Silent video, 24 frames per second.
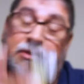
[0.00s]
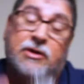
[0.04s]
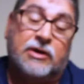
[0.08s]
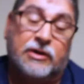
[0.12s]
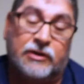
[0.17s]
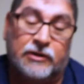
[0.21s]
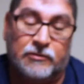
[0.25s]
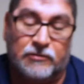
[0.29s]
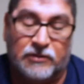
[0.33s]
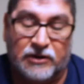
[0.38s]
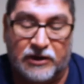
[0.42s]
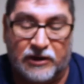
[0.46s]
it on
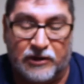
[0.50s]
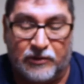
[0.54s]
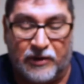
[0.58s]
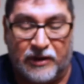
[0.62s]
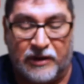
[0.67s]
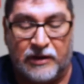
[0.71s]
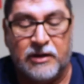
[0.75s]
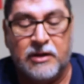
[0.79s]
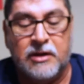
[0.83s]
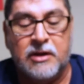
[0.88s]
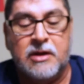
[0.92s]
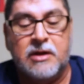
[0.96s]
there. But
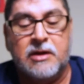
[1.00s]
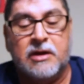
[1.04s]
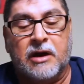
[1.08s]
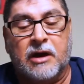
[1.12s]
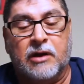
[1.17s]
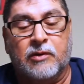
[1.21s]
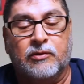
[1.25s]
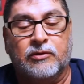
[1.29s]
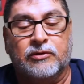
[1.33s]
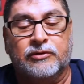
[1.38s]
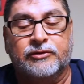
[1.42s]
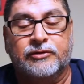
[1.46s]
anyway,
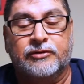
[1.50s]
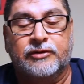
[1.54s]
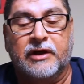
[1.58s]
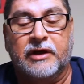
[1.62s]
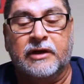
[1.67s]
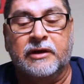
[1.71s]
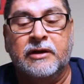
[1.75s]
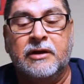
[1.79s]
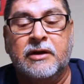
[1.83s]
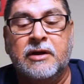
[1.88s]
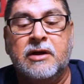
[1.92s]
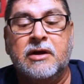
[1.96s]
I won't do
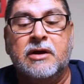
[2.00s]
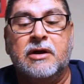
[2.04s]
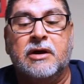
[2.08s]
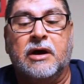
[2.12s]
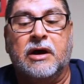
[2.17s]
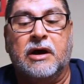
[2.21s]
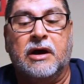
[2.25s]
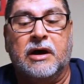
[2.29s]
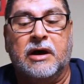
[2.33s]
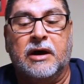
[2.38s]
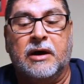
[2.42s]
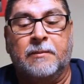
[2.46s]
that.
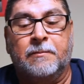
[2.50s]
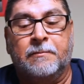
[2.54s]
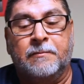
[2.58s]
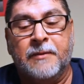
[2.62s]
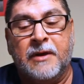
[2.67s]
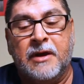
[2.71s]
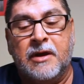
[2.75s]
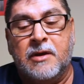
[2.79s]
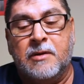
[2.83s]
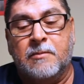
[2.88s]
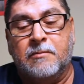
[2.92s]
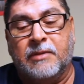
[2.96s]

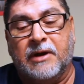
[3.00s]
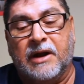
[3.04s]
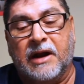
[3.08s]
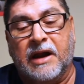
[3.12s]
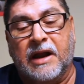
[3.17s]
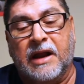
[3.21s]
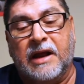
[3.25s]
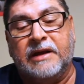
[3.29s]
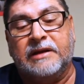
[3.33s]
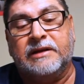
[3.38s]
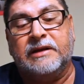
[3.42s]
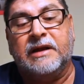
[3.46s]
But I like